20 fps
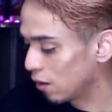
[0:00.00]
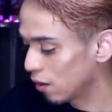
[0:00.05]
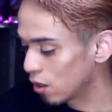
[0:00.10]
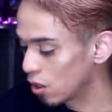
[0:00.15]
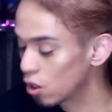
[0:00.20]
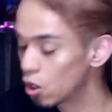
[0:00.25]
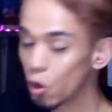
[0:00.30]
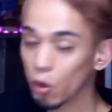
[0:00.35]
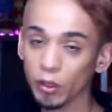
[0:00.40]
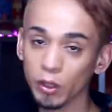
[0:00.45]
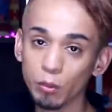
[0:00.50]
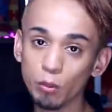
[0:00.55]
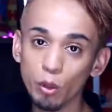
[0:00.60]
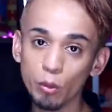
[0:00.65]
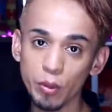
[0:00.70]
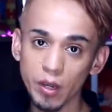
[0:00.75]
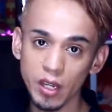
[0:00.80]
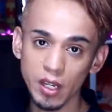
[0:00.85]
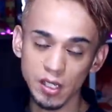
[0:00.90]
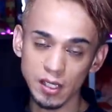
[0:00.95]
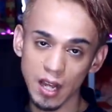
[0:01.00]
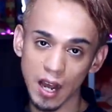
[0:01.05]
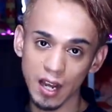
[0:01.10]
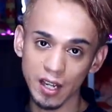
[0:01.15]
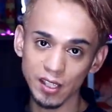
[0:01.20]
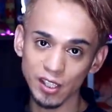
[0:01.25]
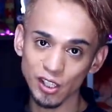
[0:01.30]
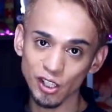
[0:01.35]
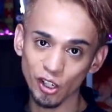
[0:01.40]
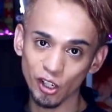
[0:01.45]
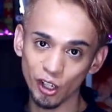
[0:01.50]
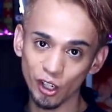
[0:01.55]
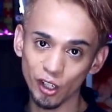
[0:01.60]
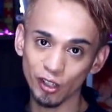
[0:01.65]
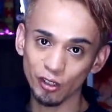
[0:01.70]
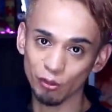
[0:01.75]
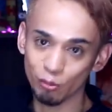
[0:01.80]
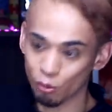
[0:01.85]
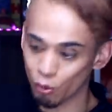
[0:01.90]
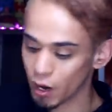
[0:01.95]
you know, in the movie, his eyes
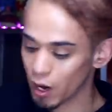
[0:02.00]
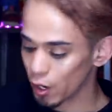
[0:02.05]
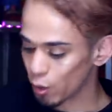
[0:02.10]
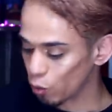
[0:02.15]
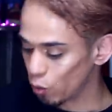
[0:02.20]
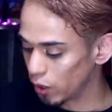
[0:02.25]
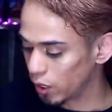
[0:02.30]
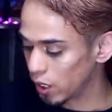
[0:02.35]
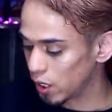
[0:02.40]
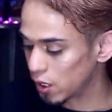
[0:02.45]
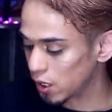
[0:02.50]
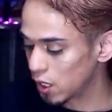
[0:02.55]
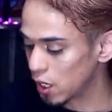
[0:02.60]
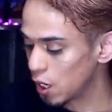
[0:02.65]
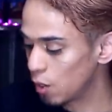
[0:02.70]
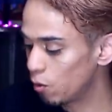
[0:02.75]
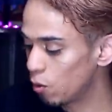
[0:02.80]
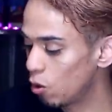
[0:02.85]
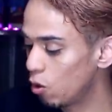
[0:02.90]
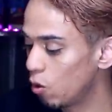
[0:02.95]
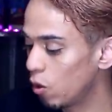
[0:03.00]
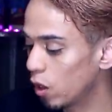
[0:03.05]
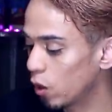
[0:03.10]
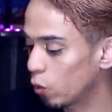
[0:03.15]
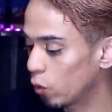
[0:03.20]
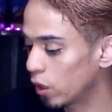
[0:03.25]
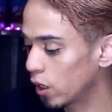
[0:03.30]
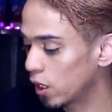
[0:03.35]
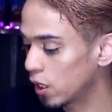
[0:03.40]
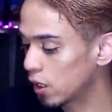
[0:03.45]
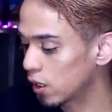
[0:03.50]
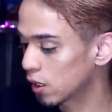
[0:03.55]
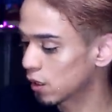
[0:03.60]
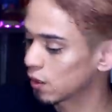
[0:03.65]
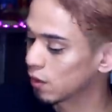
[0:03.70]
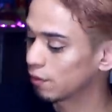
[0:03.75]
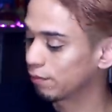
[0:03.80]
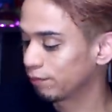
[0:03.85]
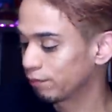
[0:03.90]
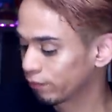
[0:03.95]
turn red when he's Ebo and when
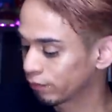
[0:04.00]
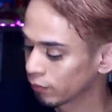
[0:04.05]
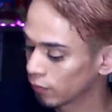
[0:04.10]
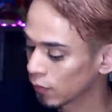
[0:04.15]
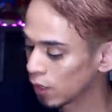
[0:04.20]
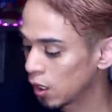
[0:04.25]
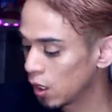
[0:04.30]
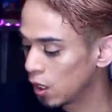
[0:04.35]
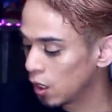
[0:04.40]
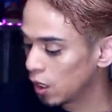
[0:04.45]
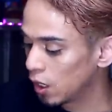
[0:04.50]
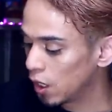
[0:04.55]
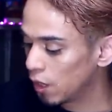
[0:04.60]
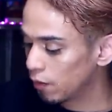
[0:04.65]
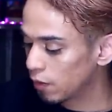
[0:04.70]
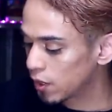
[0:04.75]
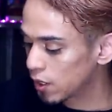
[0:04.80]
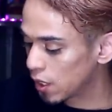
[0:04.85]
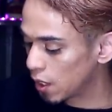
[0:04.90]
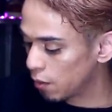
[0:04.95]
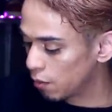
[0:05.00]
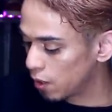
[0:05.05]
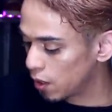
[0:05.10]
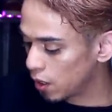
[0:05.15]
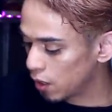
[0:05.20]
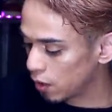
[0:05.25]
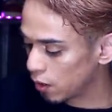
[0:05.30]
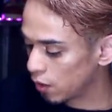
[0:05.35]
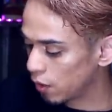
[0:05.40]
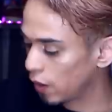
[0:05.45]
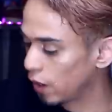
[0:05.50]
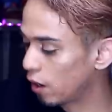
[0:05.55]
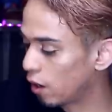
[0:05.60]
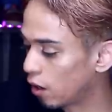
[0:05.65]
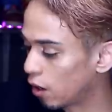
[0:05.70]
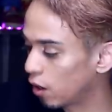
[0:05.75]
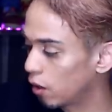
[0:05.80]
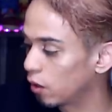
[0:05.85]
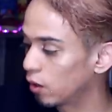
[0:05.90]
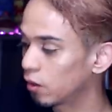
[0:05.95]
he's Lovey Tubby, they
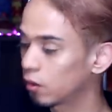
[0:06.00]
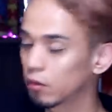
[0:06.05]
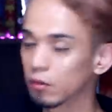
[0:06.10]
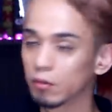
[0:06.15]
are